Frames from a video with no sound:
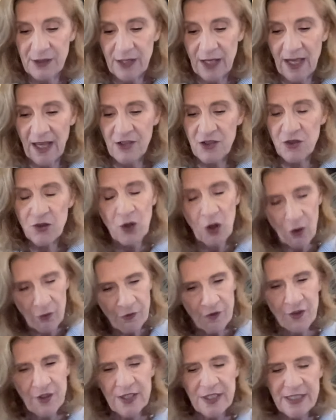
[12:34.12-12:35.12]
and you're
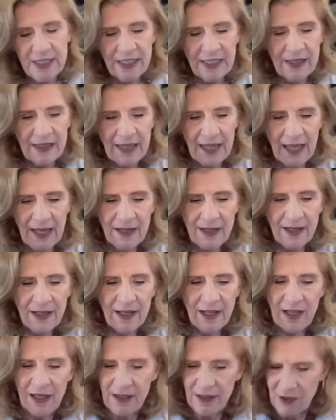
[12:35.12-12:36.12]
confident in that.
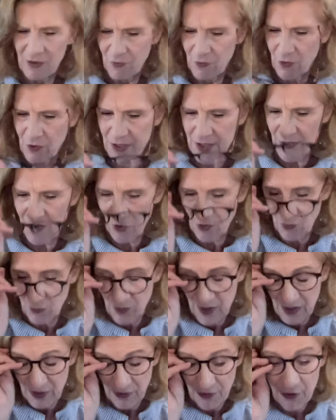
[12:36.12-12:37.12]
You've also got
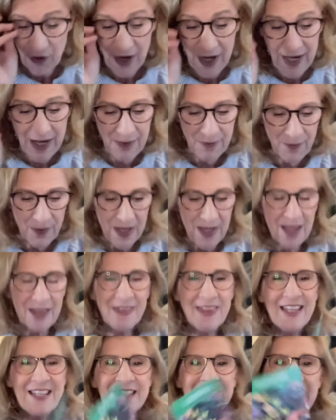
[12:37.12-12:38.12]
reframe.
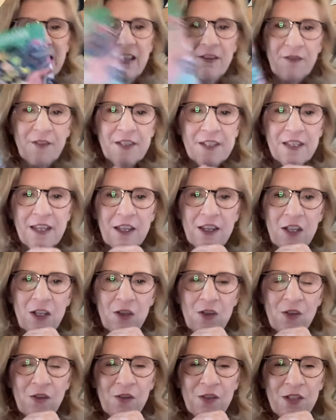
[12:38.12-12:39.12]
There's gifts that the
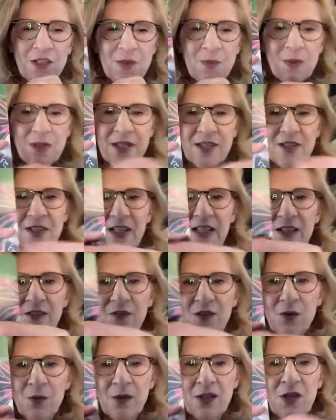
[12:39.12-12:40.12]
universe wants to
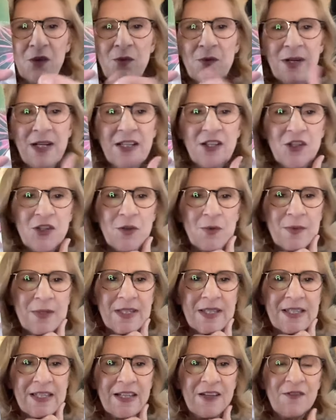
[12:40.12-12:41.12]
give you. Are you ready to
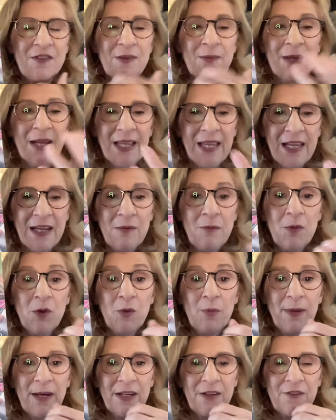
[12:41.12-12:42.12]
receive them? Again,
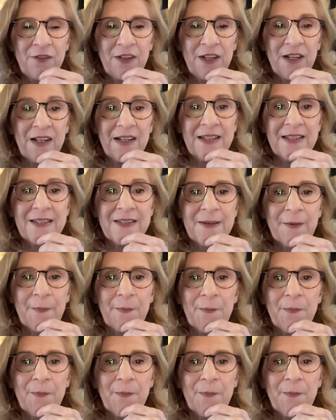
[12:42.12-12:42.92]
more butterflies.